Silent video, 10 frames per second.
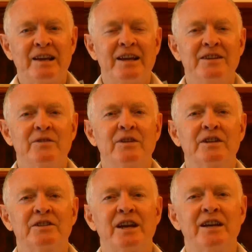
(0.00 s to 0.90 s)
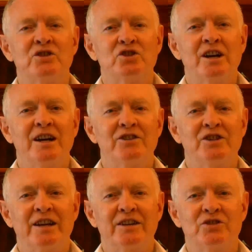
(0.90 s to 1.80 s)
And you've got a take charge
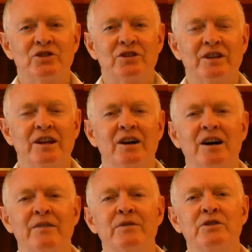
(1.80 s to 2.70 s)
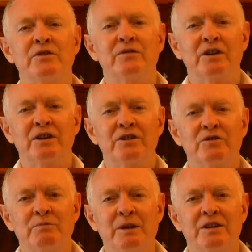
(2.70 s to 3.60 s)
attitude in life, and you've got a
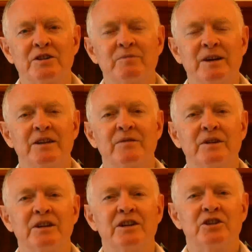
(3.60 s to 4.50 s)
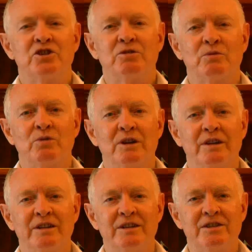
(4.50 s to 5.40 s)
tremendous amount of leadership
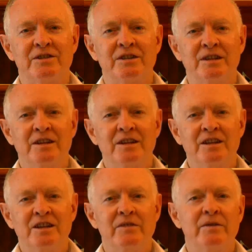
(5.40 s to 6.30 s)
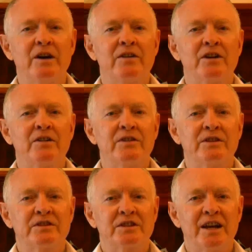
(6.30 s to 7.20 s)
qualities. You've either got
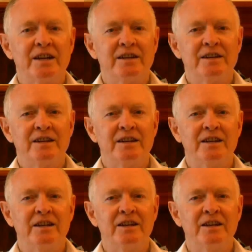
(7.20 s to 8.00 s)
the sun in